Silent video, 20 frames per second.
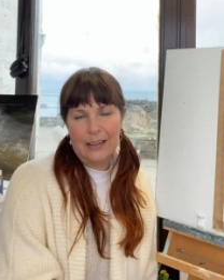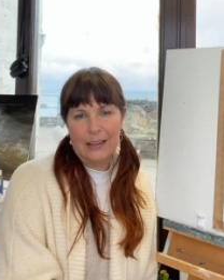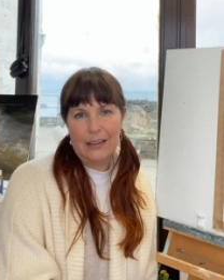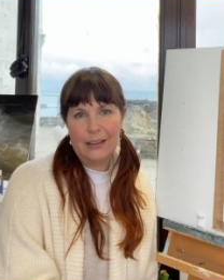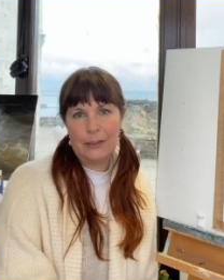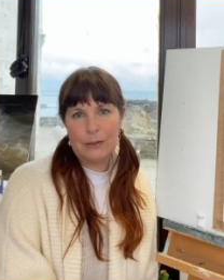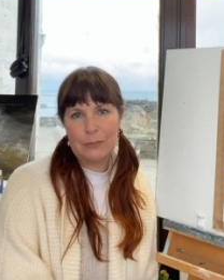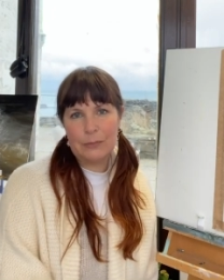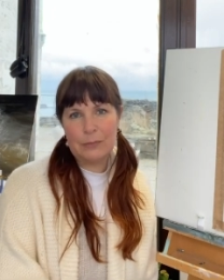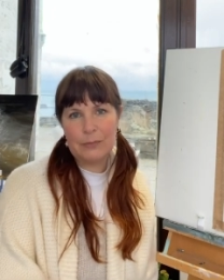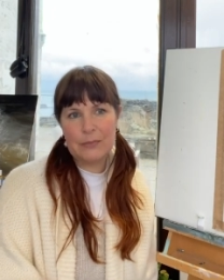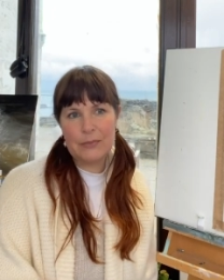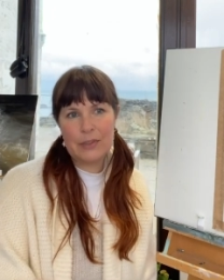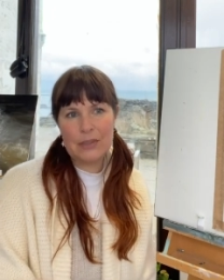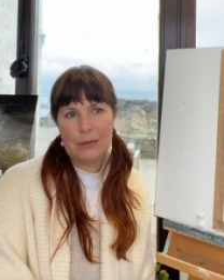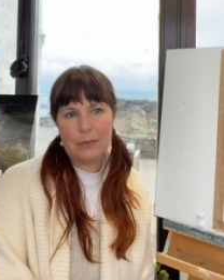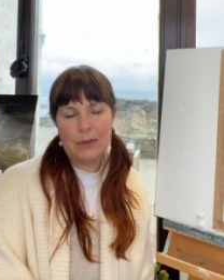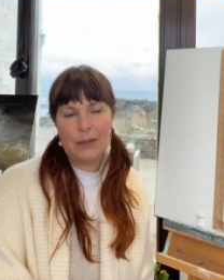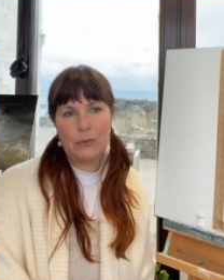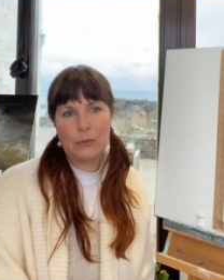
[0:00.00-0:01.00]
Um,
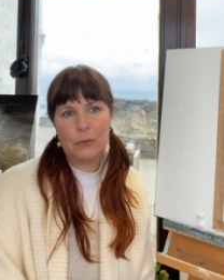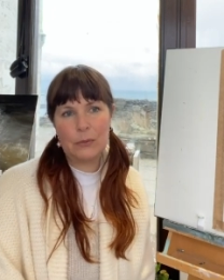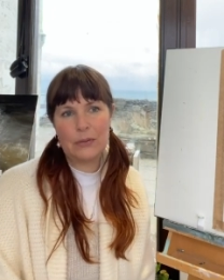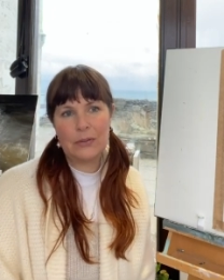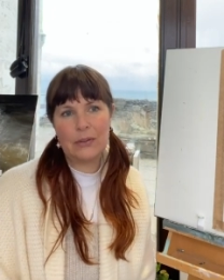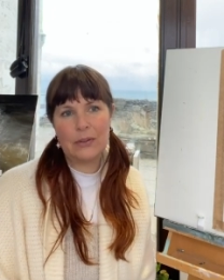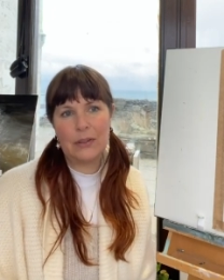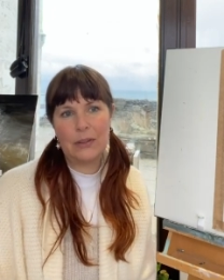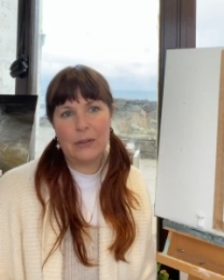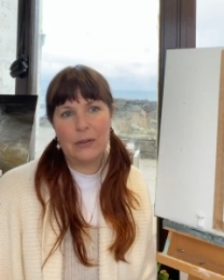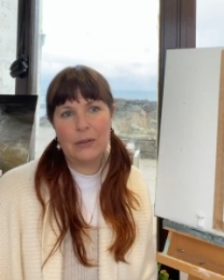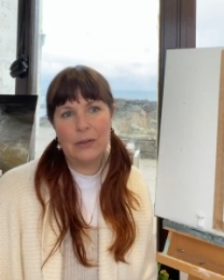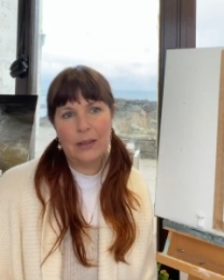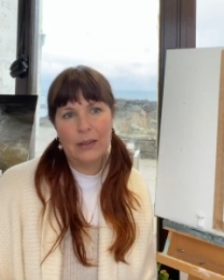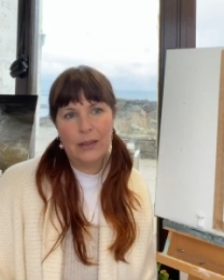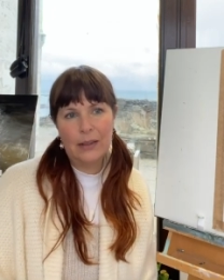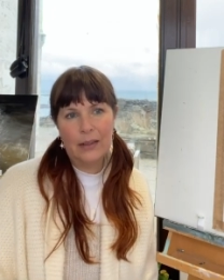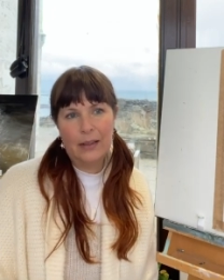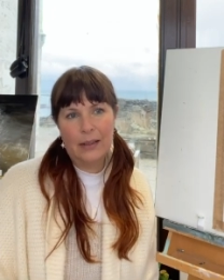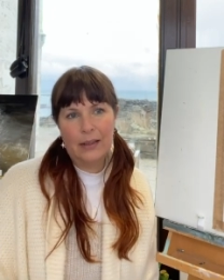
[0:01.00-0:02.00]
so I also
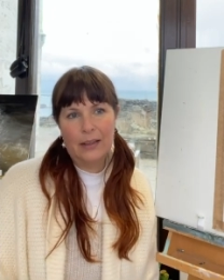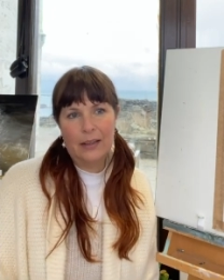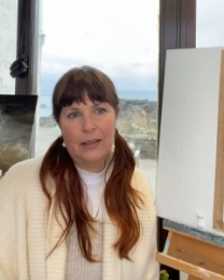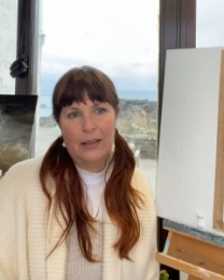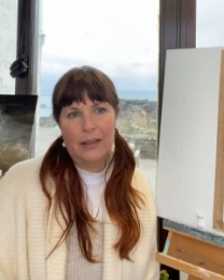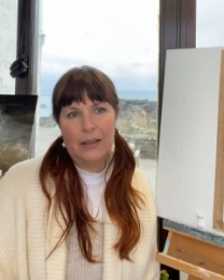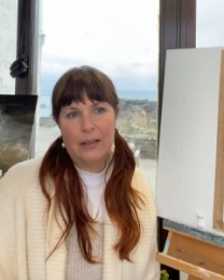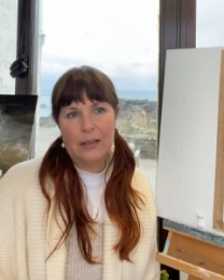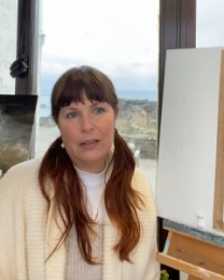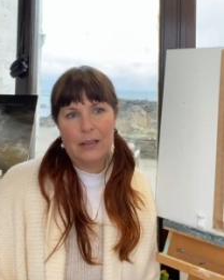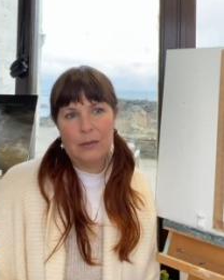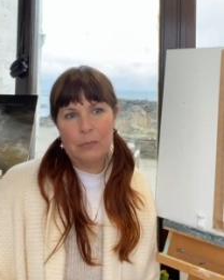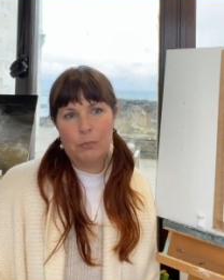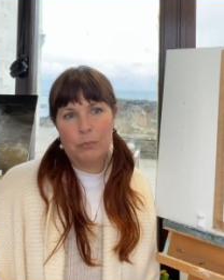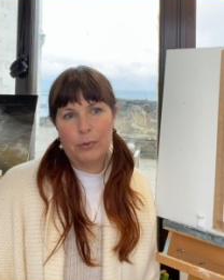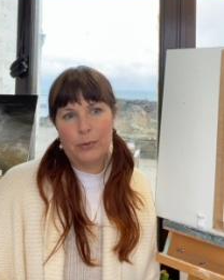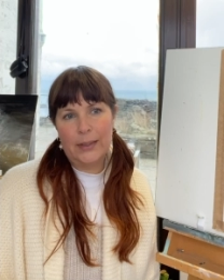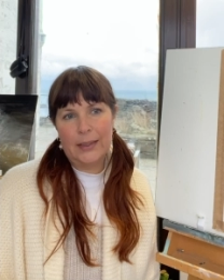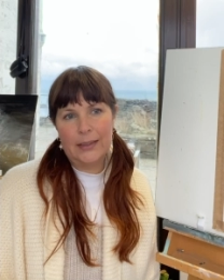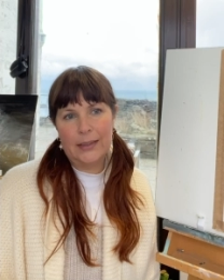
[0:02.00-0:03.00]

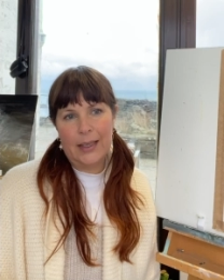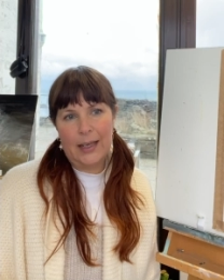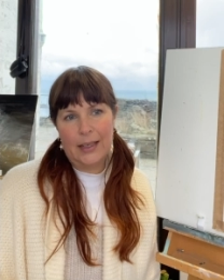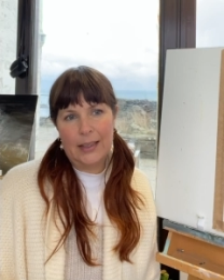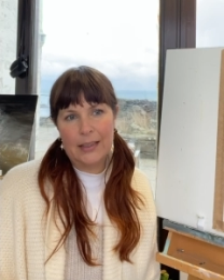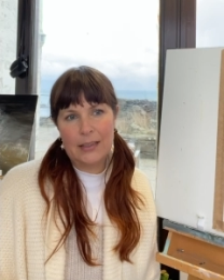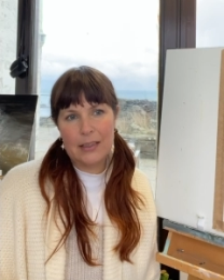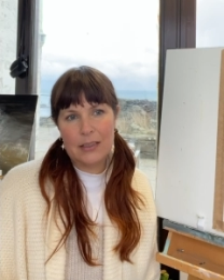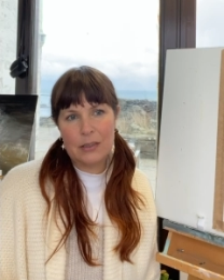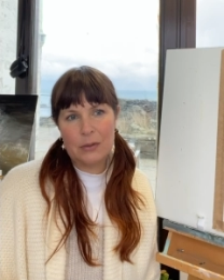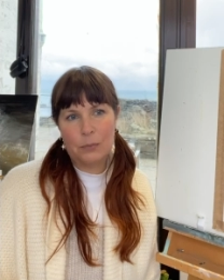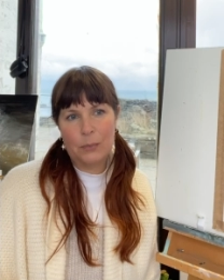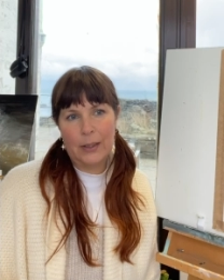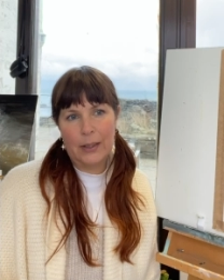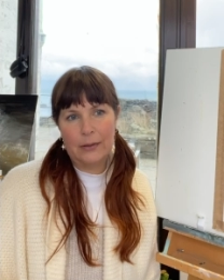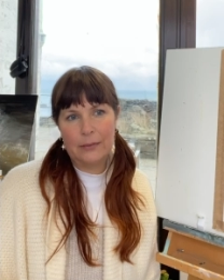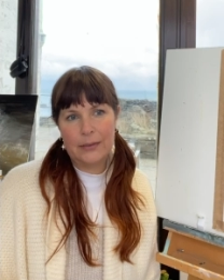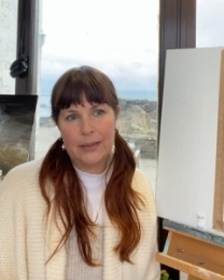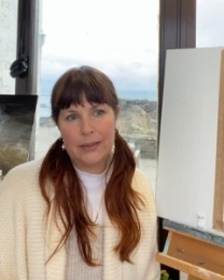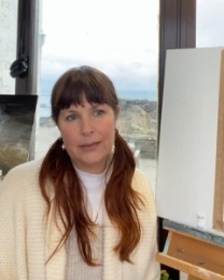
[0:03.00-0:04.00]
bring that into
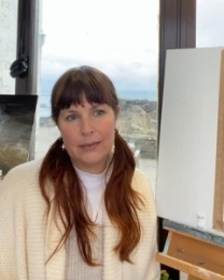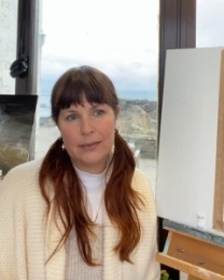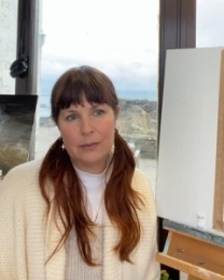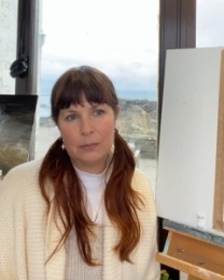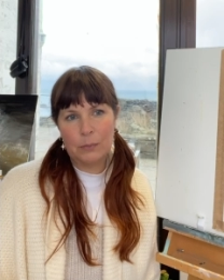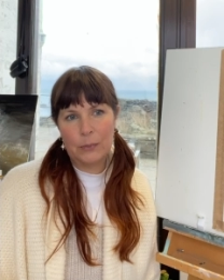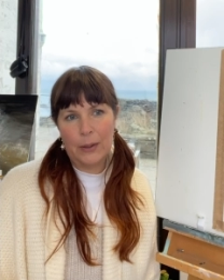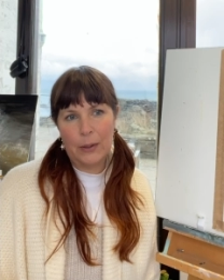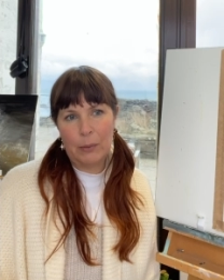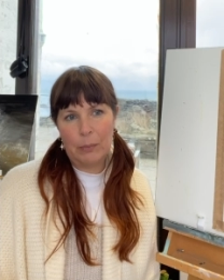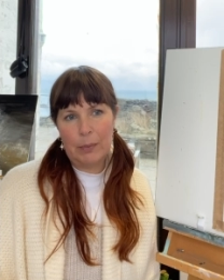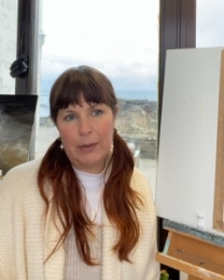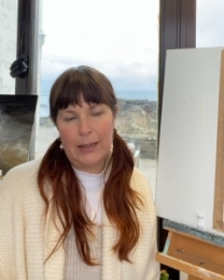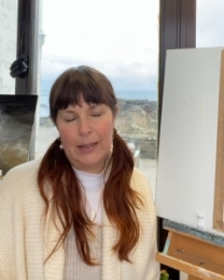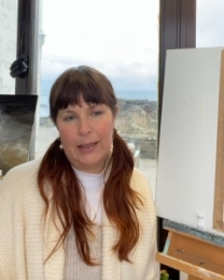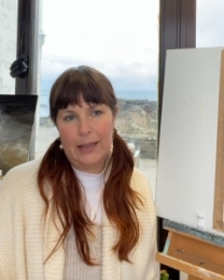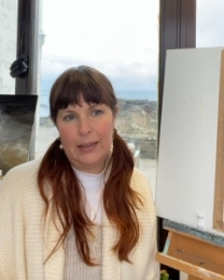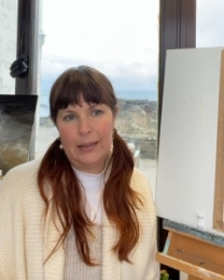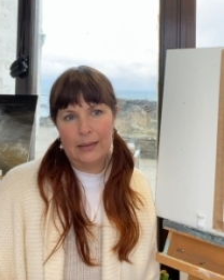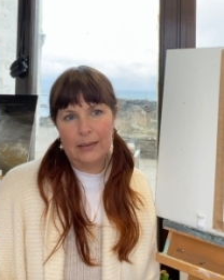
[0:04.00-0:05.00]
wellness and
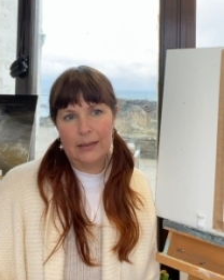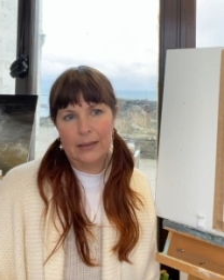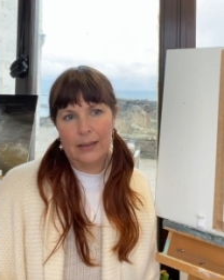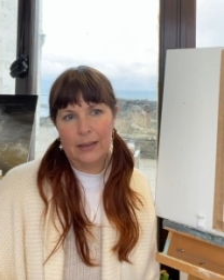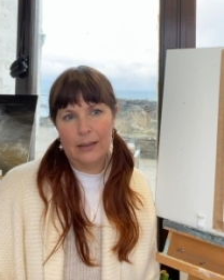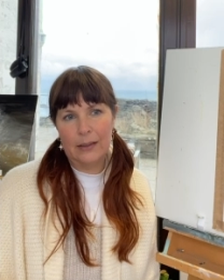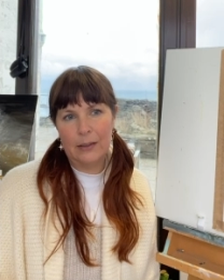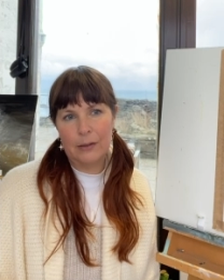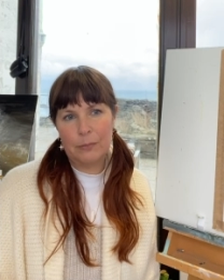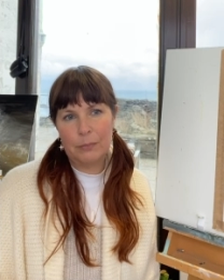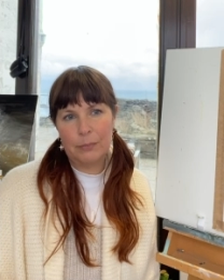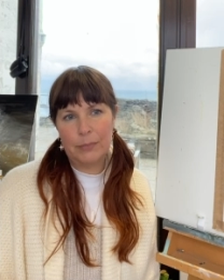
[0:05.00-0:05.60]
well-being um,